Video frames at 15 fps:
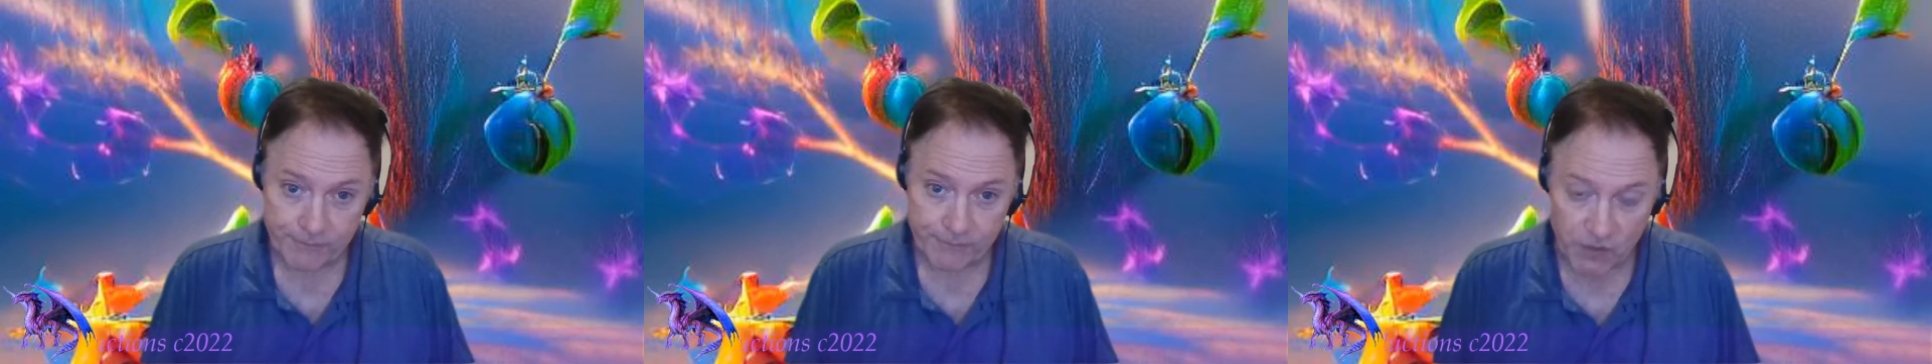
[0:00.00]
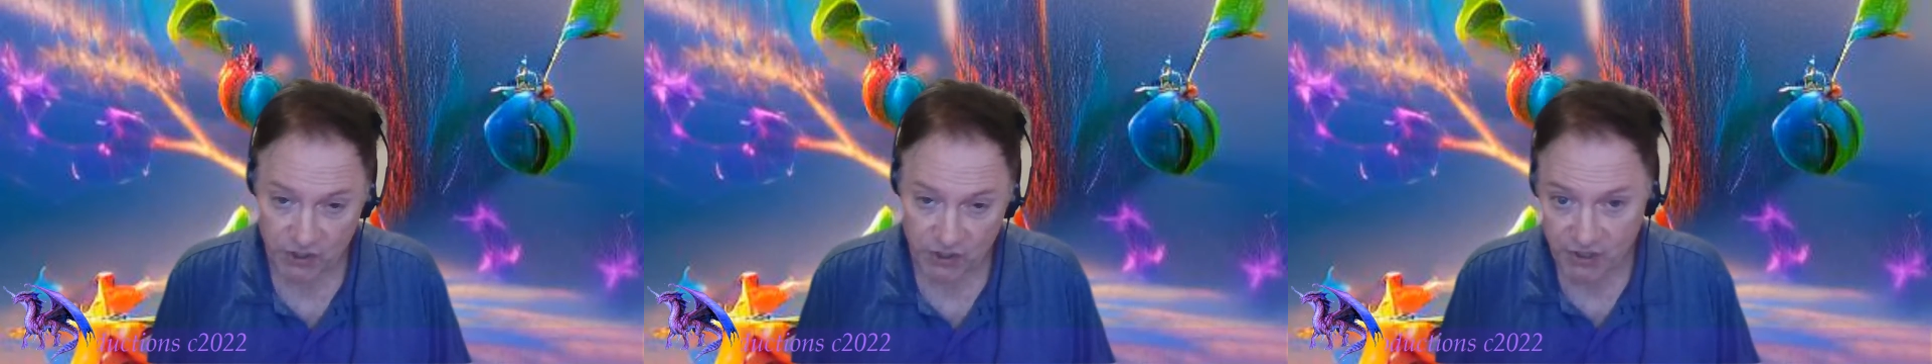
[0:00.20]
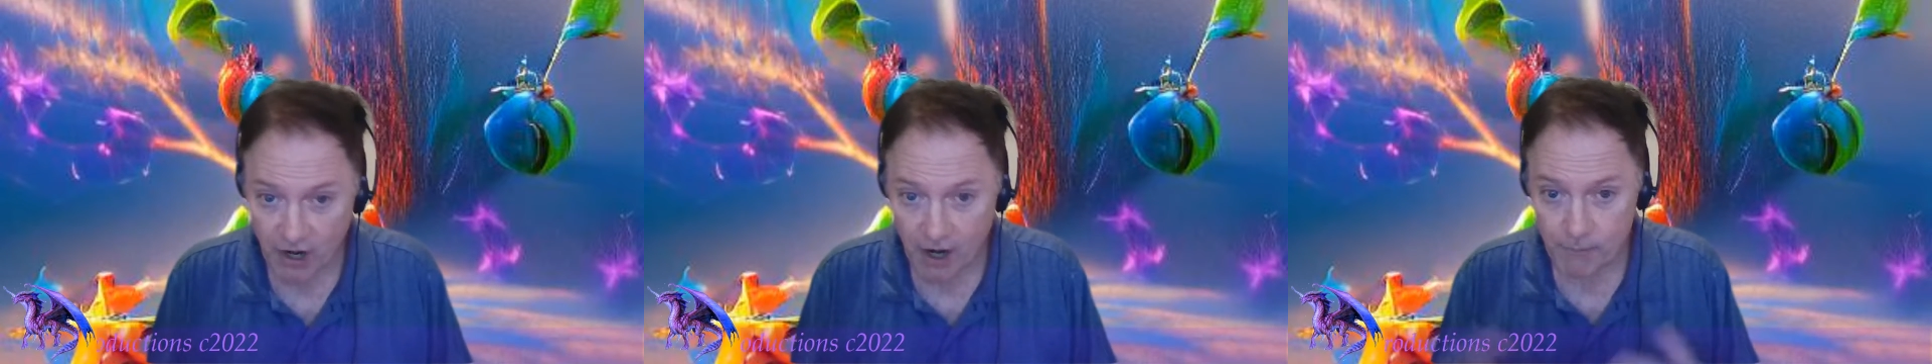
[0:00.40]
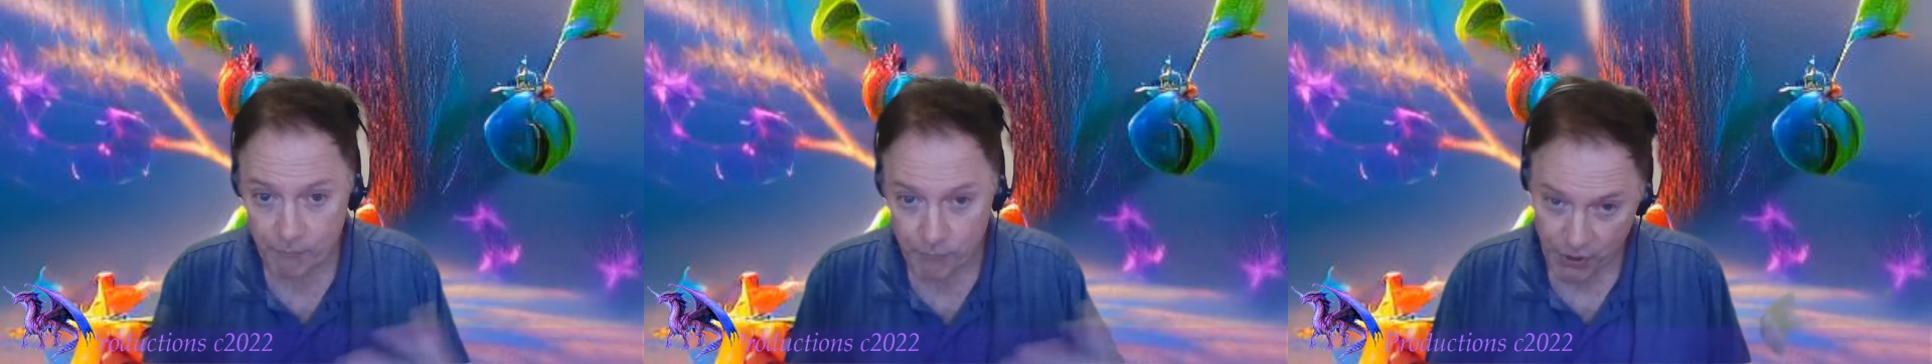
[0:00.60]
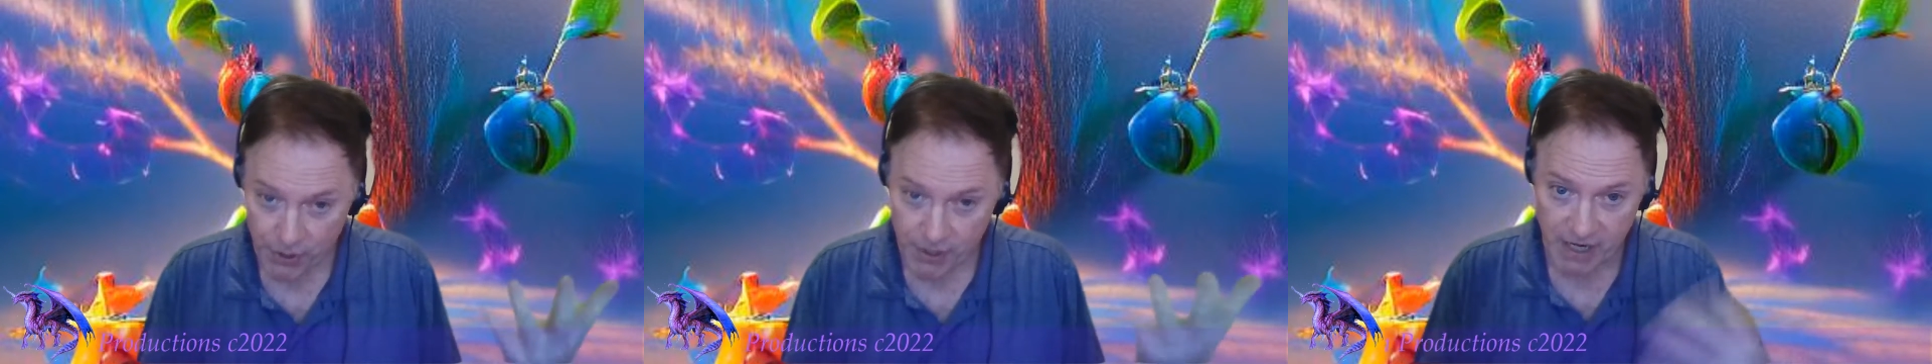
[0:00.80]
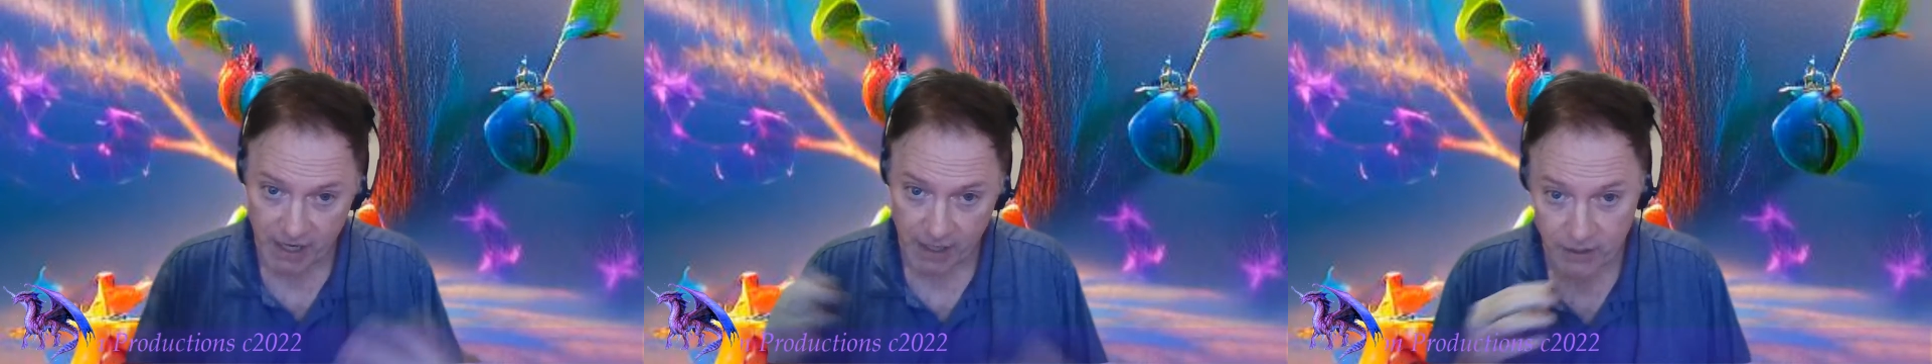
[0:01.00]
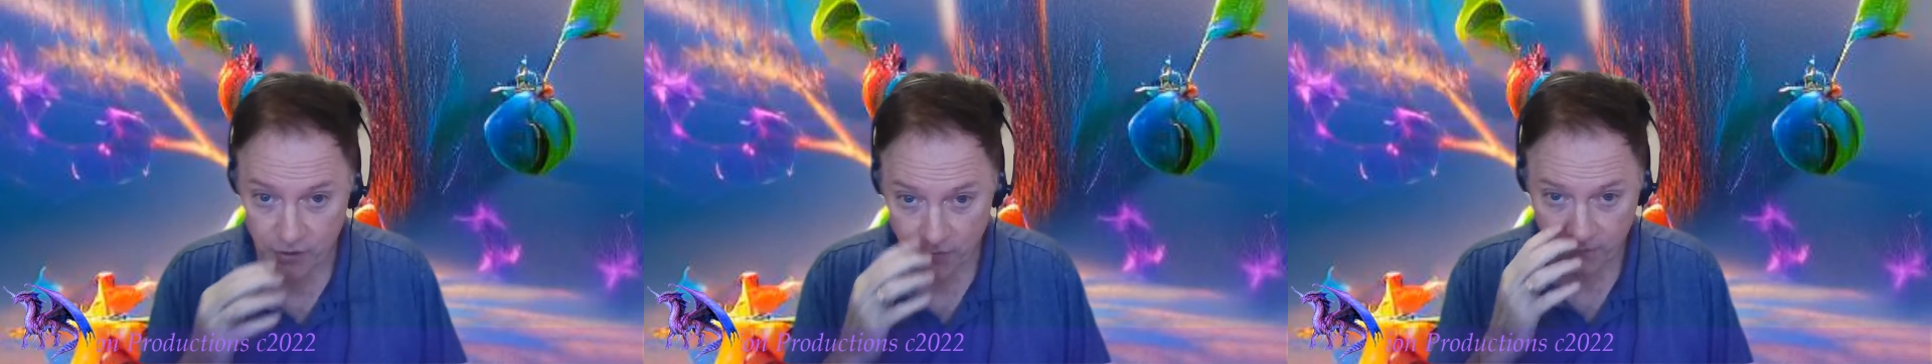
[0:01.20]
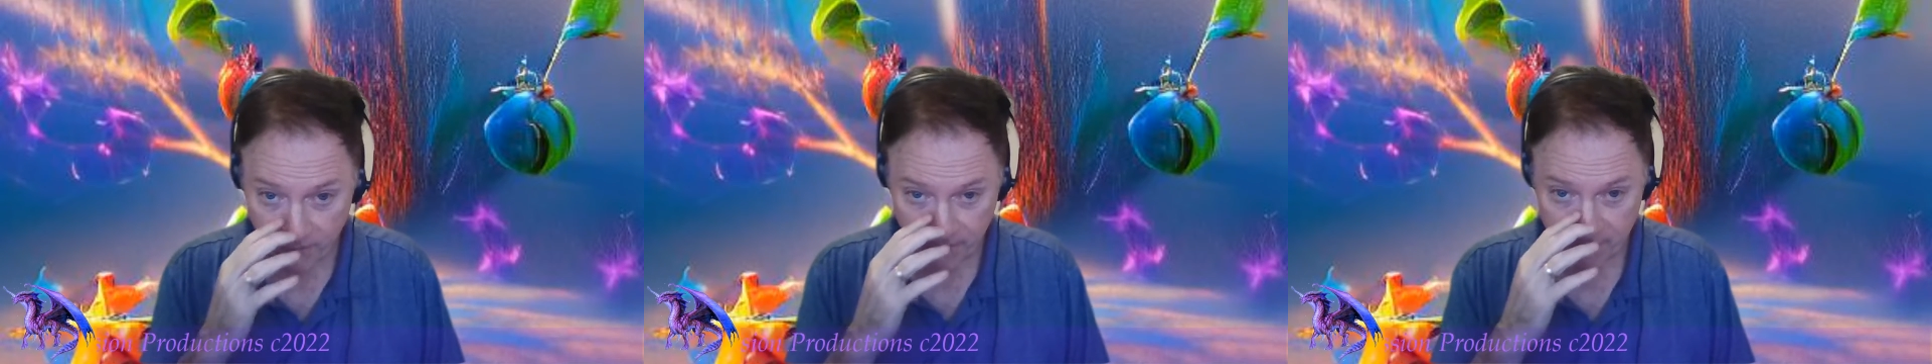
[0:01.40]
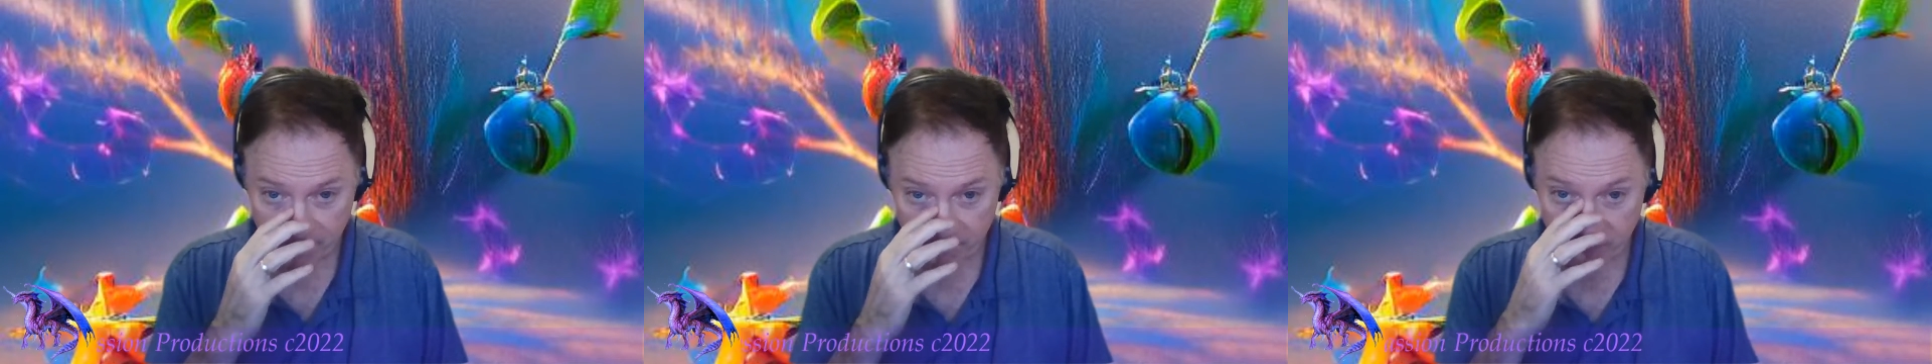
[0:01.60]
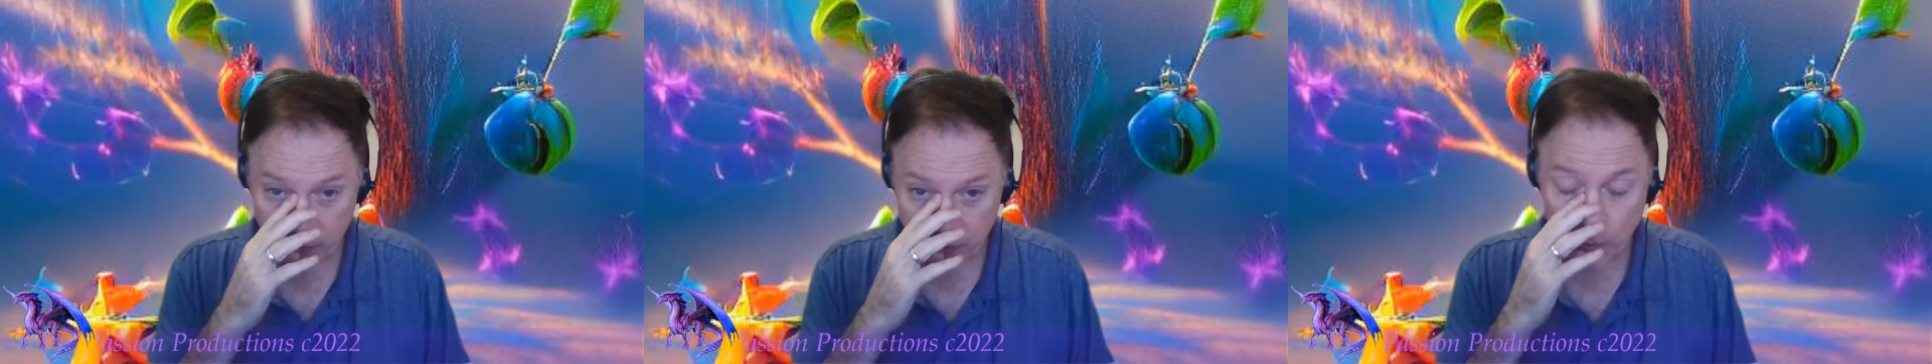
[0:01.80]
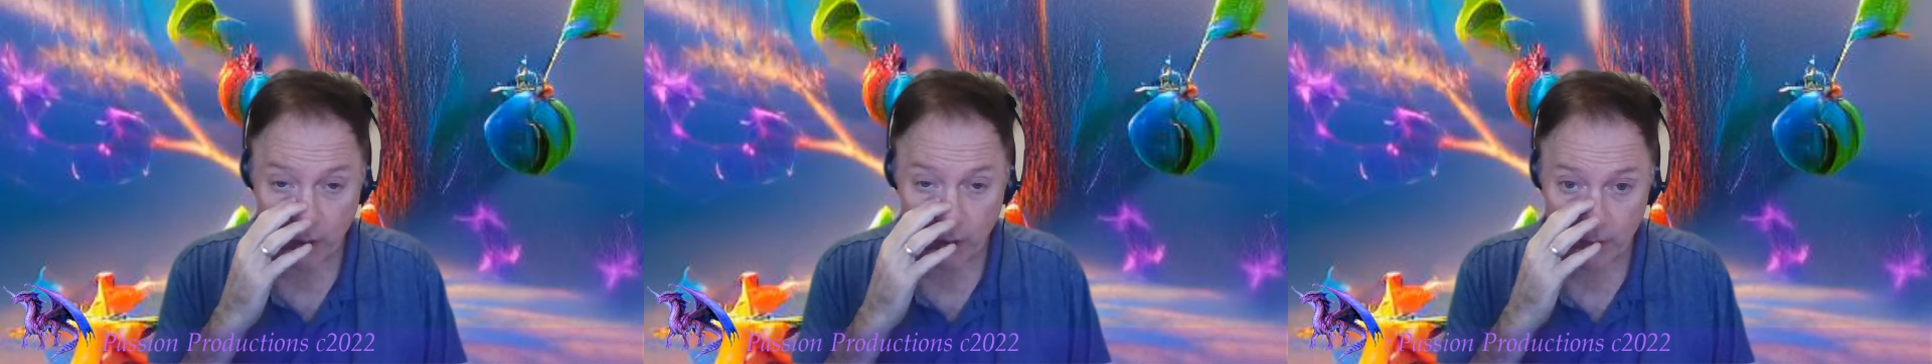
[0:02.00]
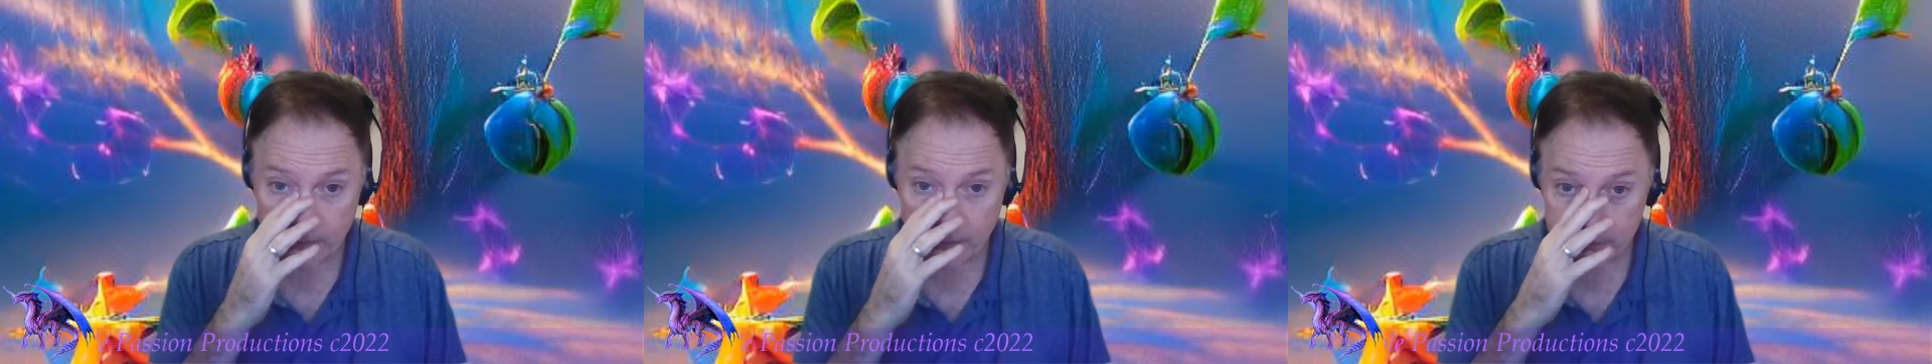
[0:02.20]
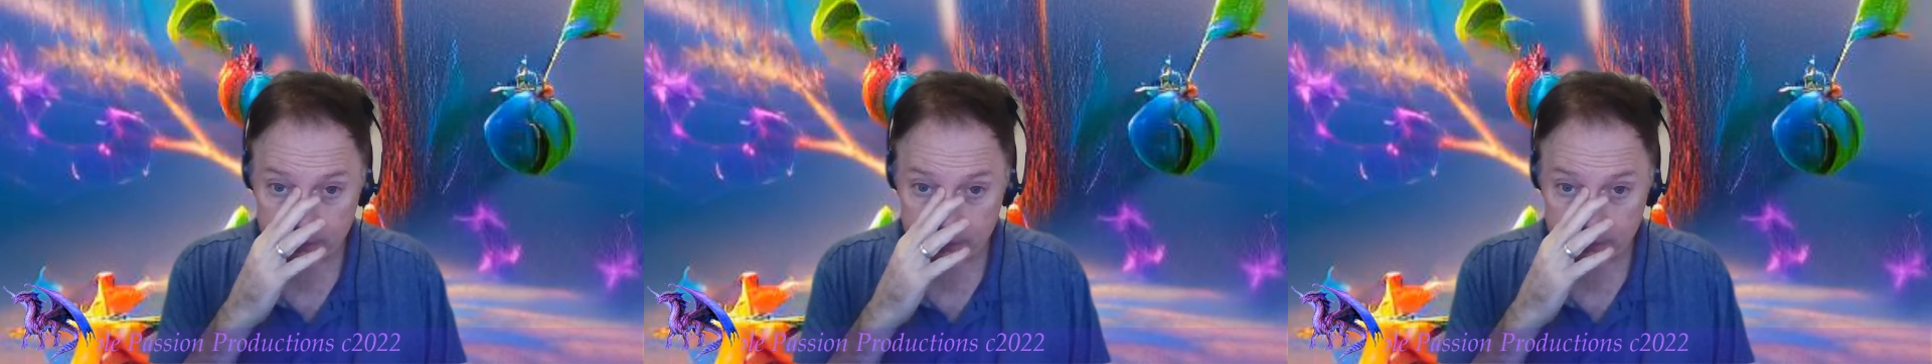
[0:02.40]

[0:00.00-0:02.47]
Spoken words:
to start burning a new fuel,